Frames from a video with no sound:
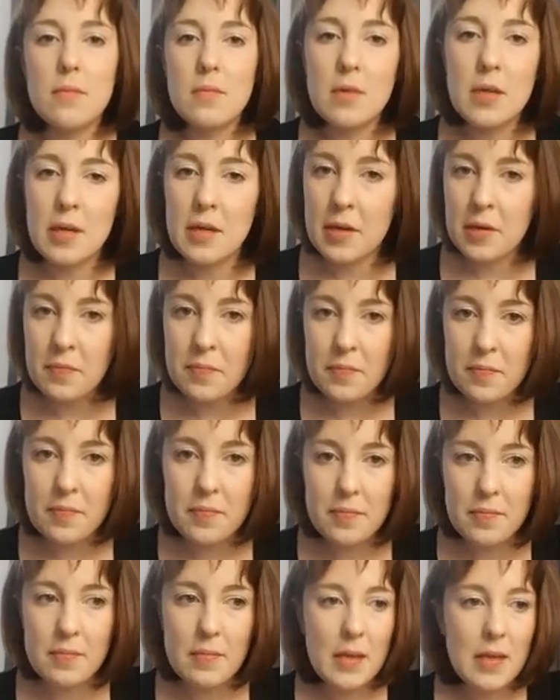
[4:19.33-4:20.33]

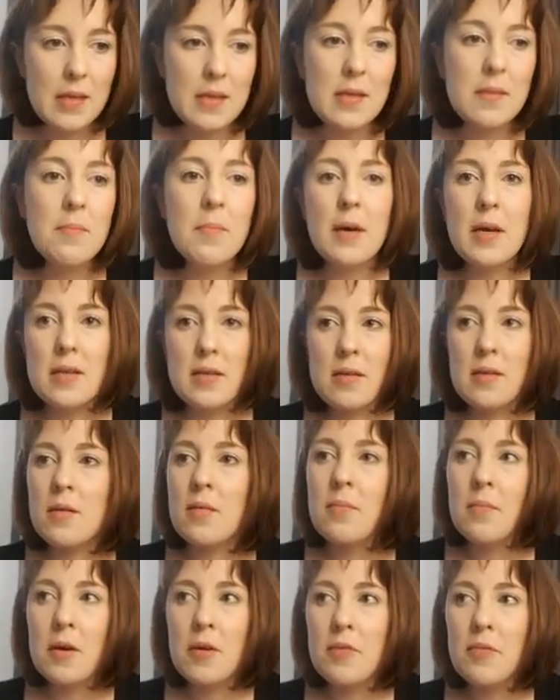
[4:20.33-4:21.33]
It's impacting
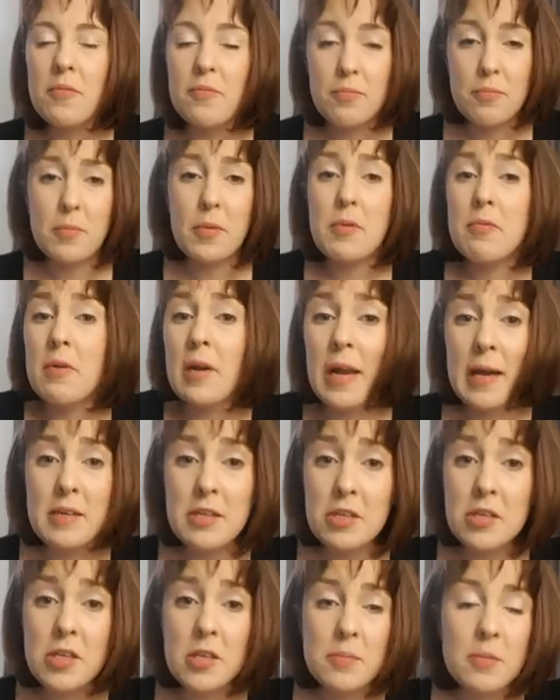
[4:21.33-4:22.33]
on my
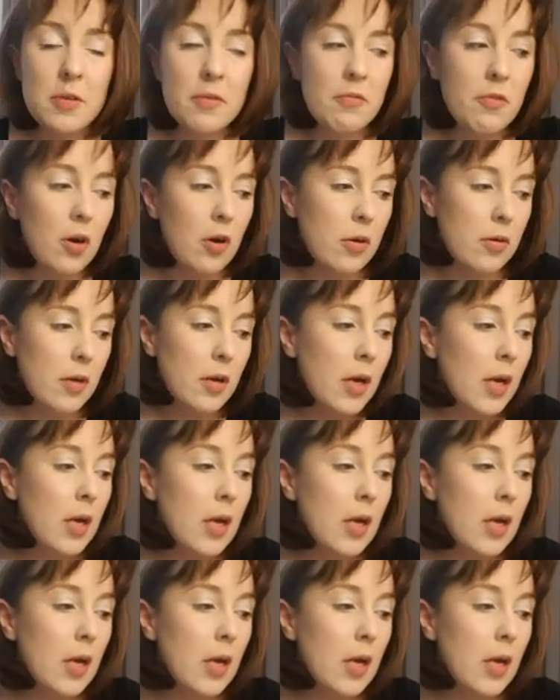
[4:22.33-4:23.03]
relationships I've got.